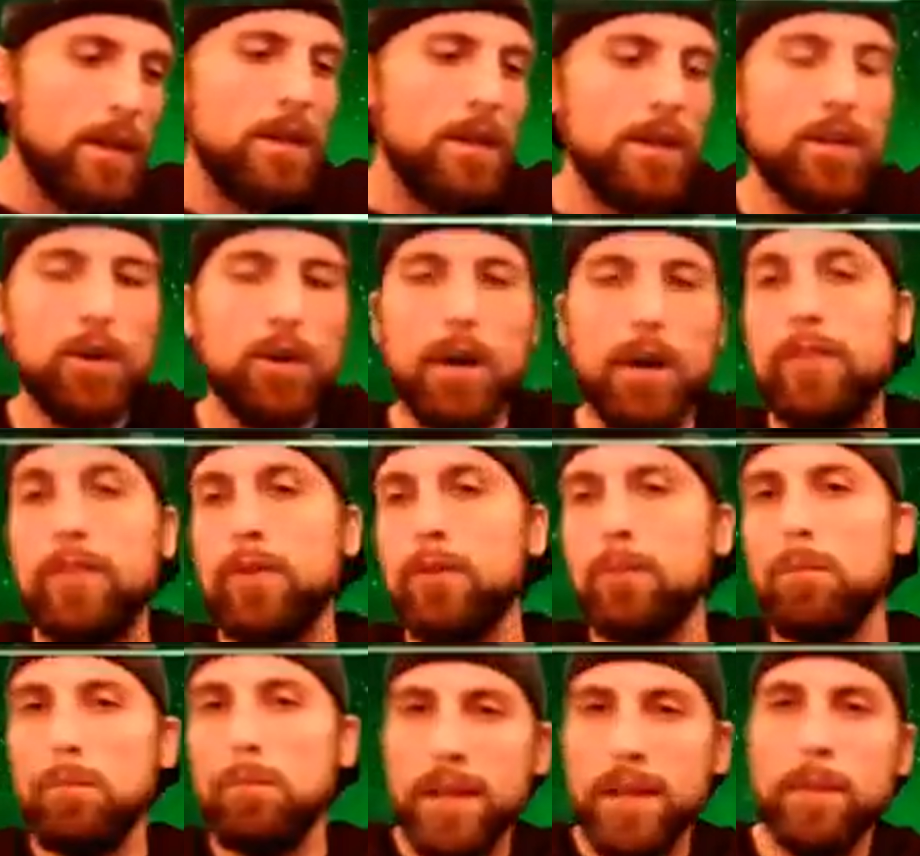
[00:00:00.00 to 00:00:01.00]
You know, every
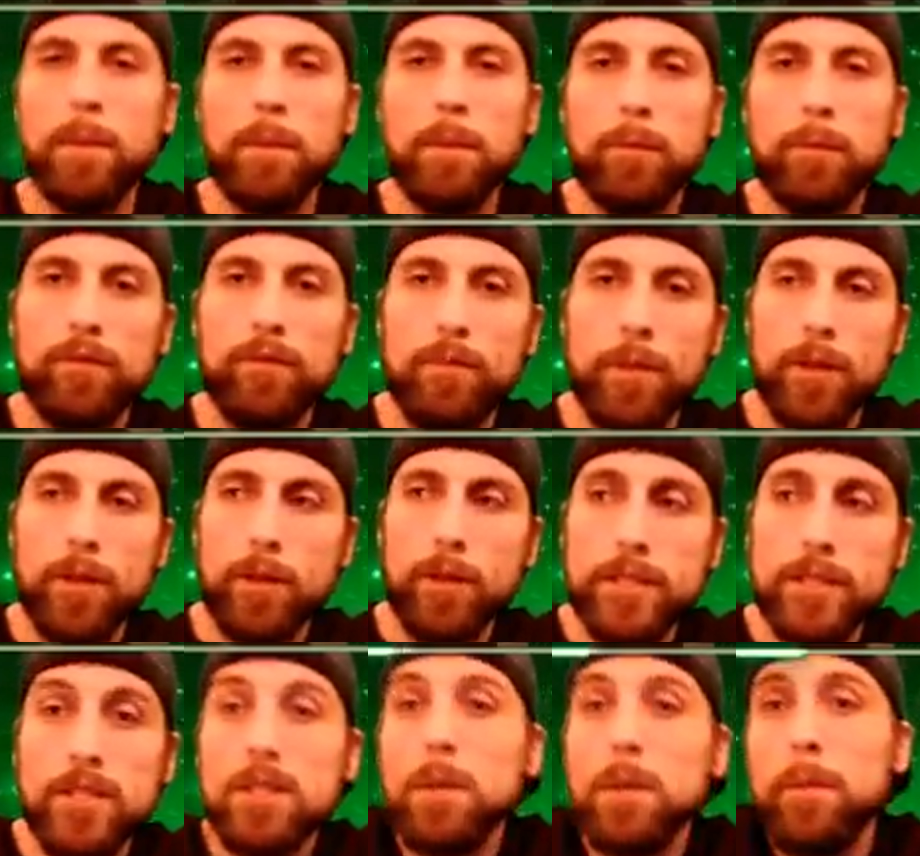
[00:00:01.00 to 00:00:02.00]
many people are familiar
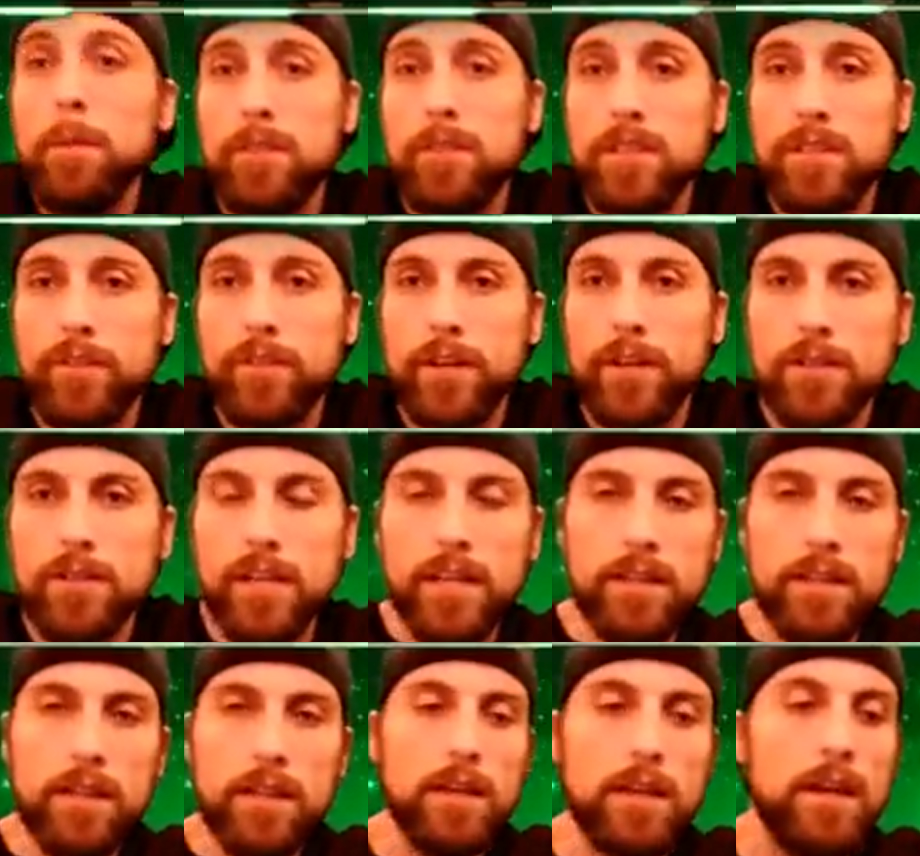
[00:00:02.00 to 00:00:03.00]
with some of the spheres,
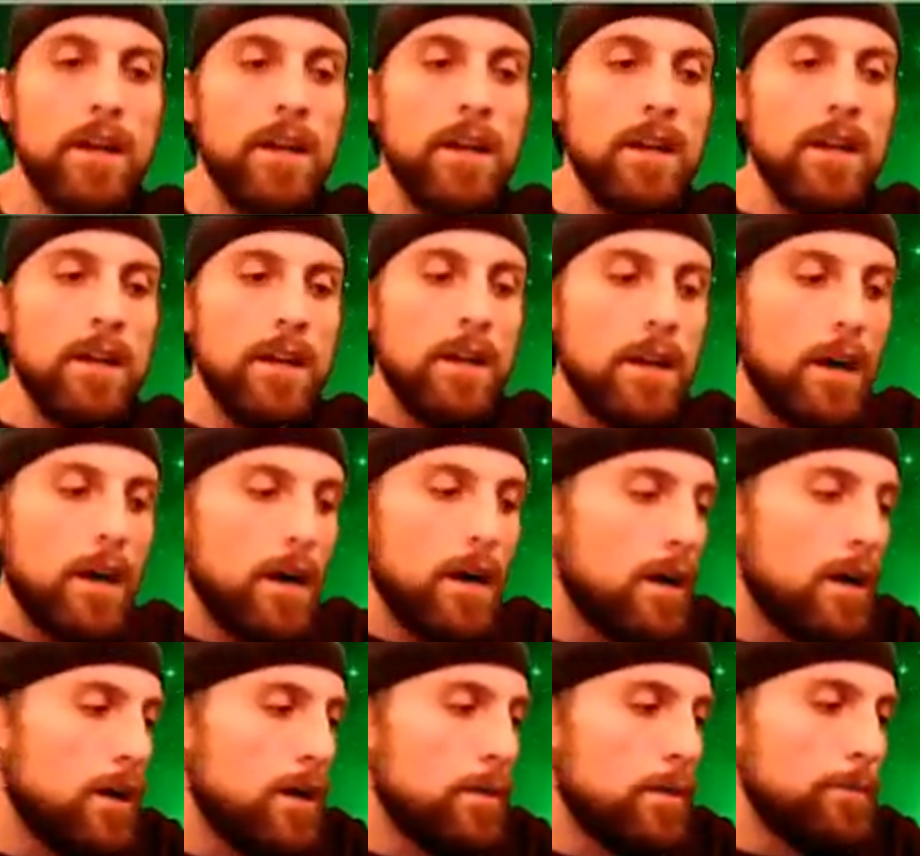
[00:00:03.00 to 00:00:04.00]
like the
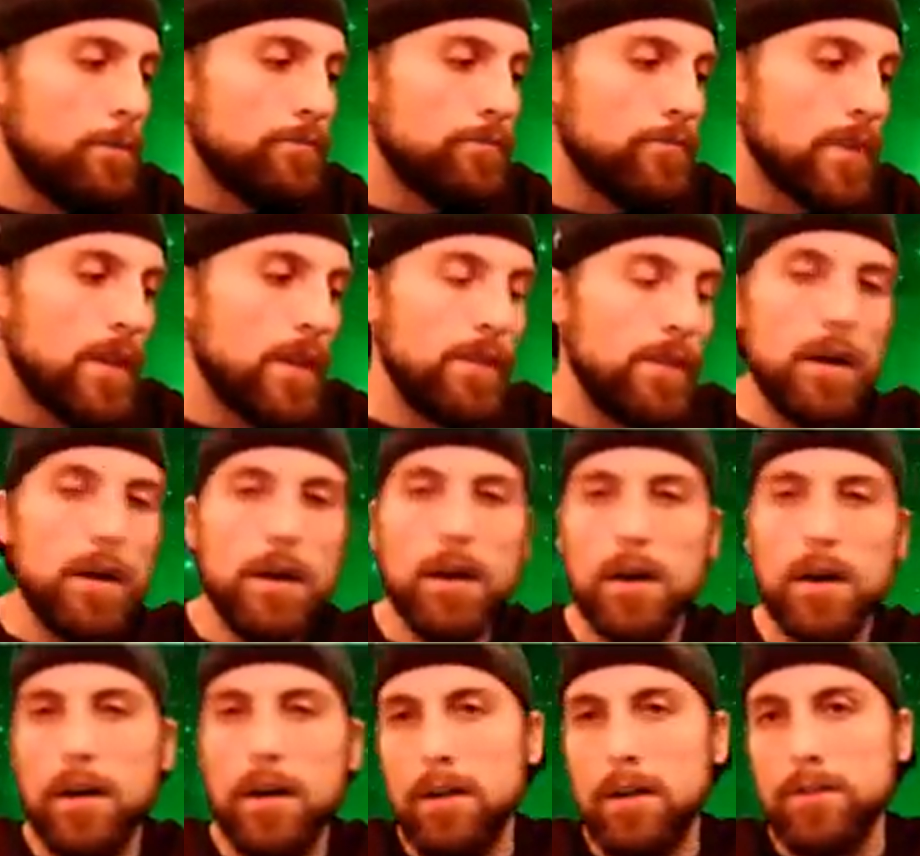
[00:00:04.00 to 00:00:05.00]
um,
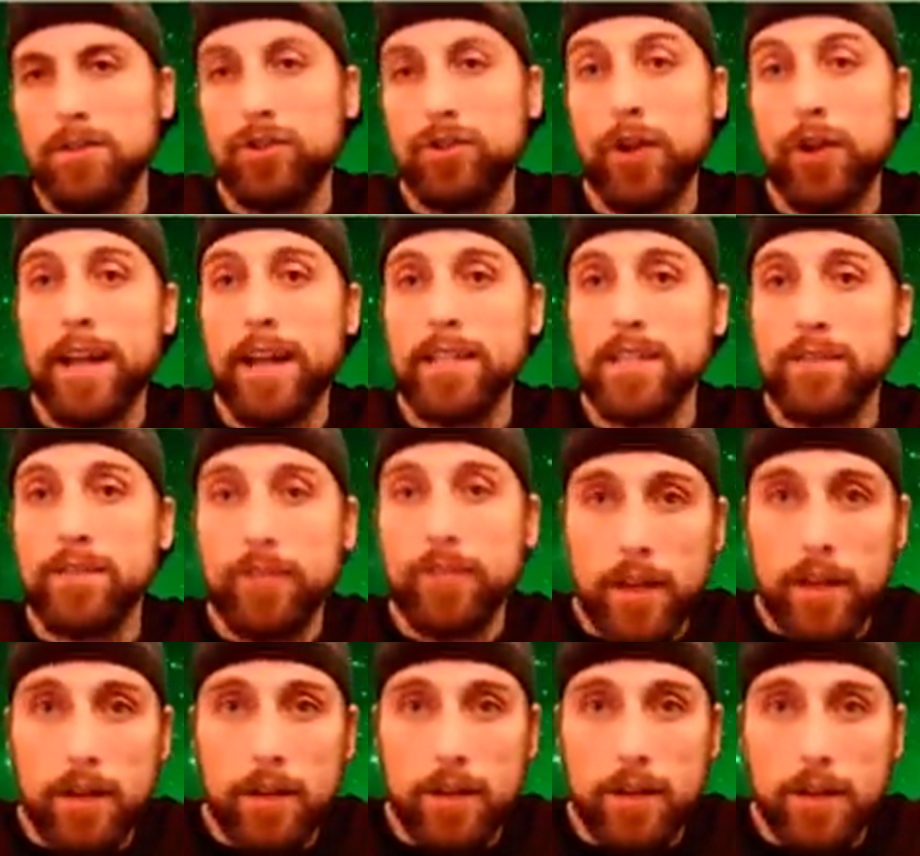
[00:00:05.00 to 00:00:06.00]
the
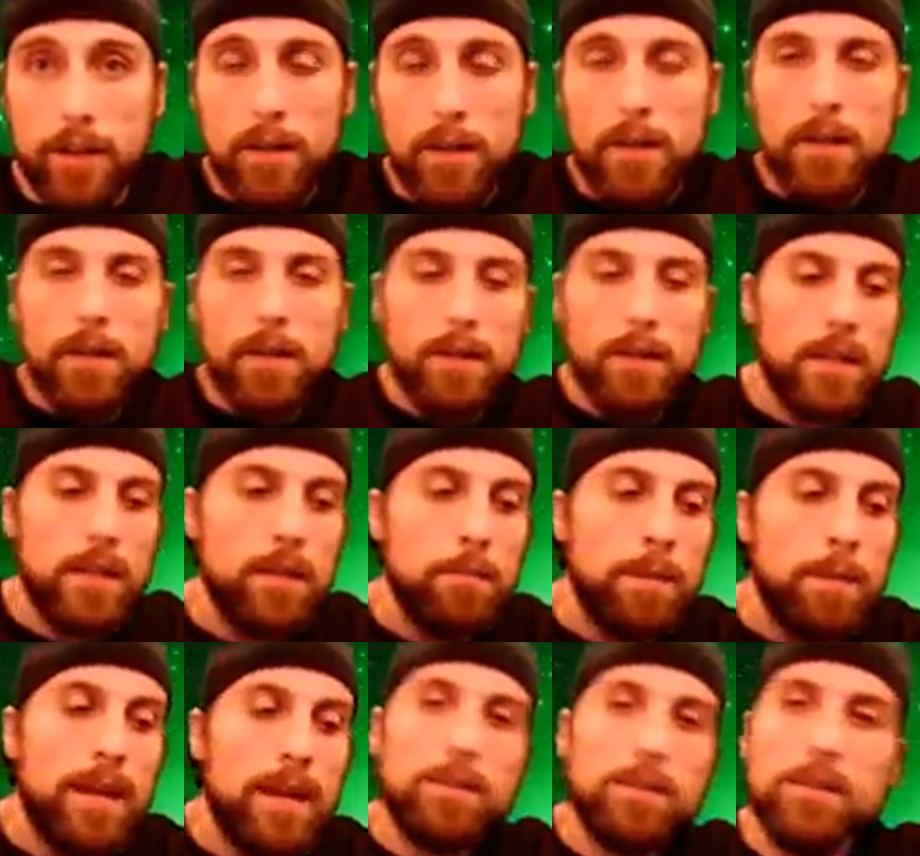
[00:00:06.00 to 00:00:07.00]
stratosphere, the
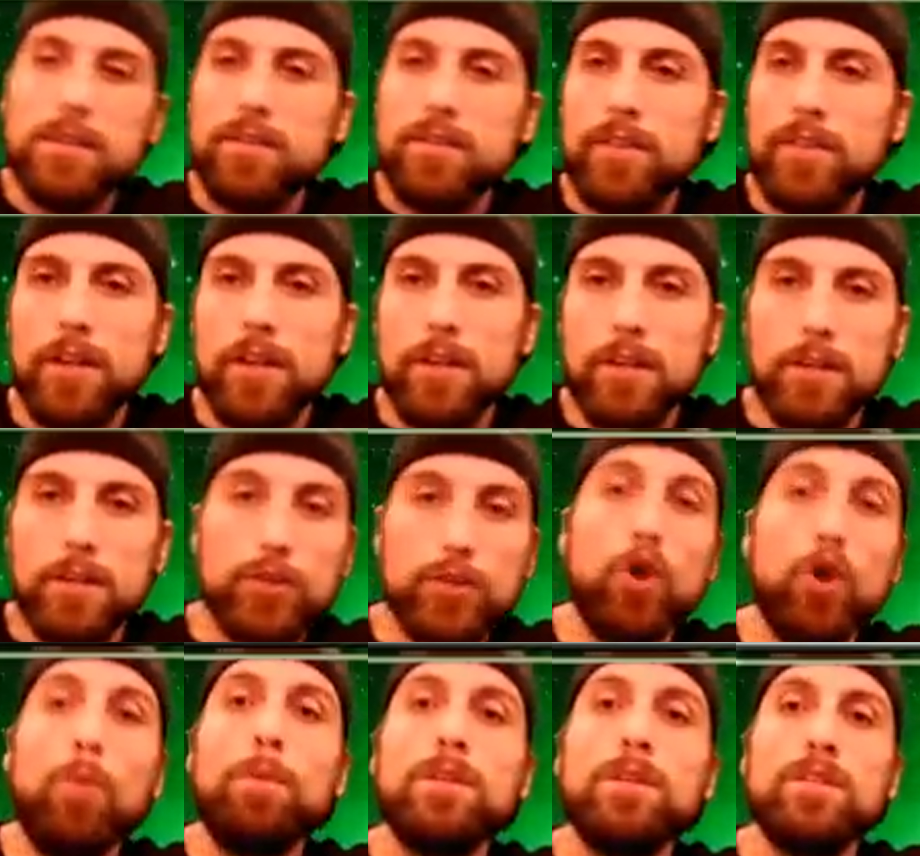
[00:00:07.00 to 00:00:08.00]
mesosphere, the
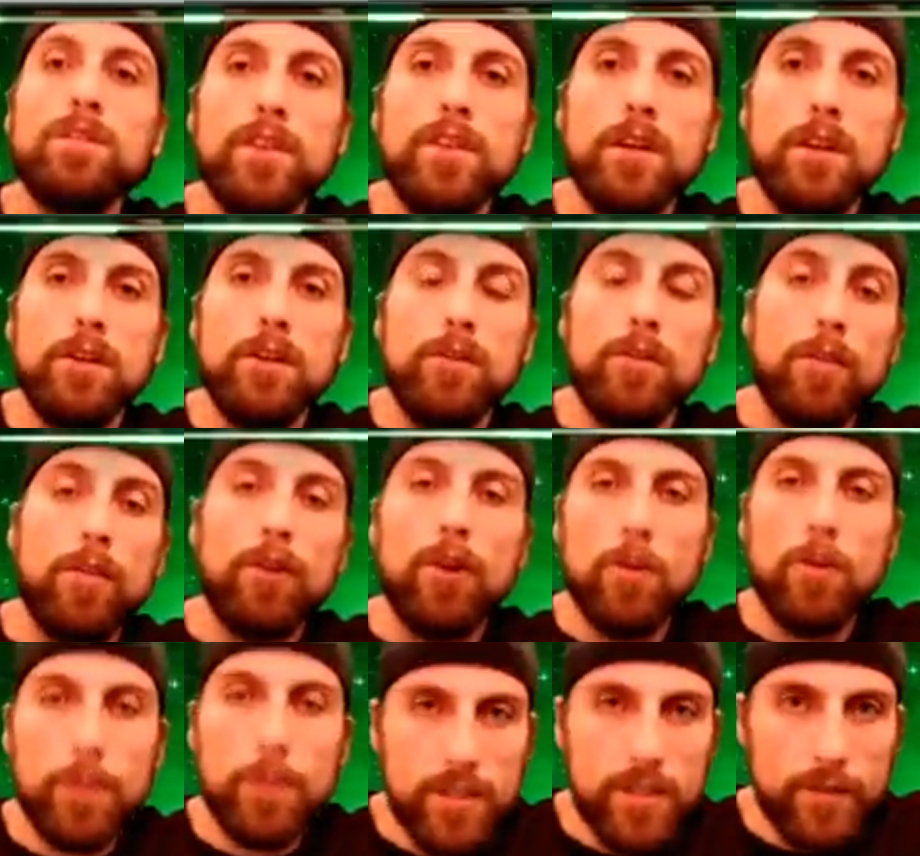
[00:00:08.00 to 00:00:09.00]
troposphere, the
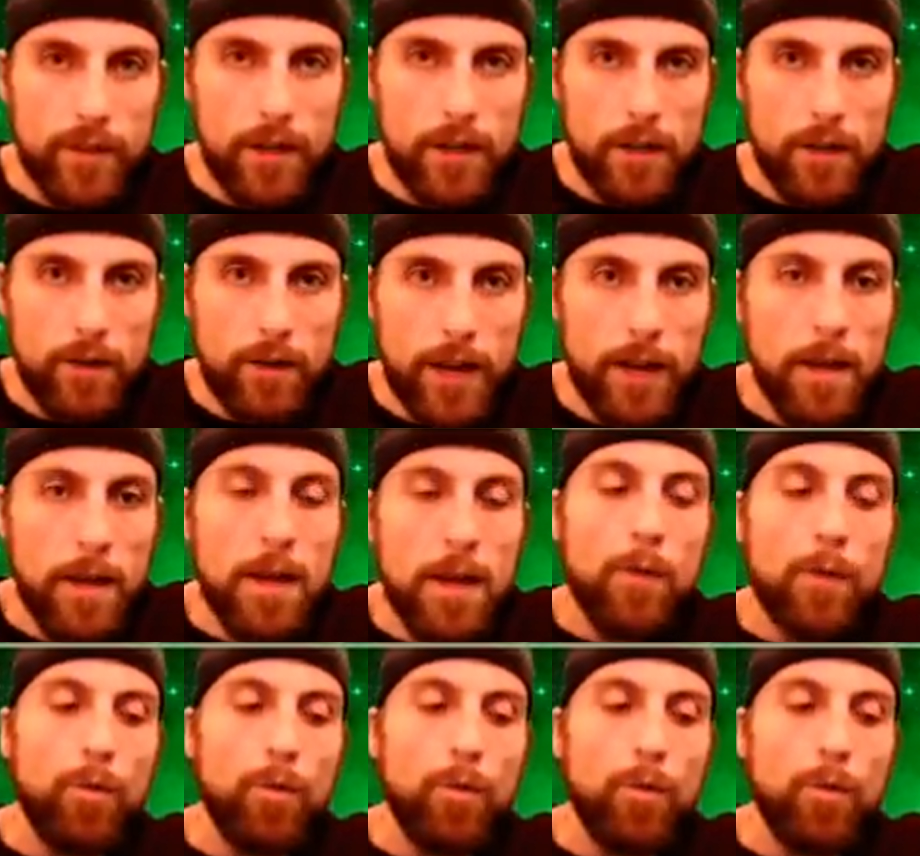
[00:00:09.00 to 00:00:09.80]
thermosphere, right?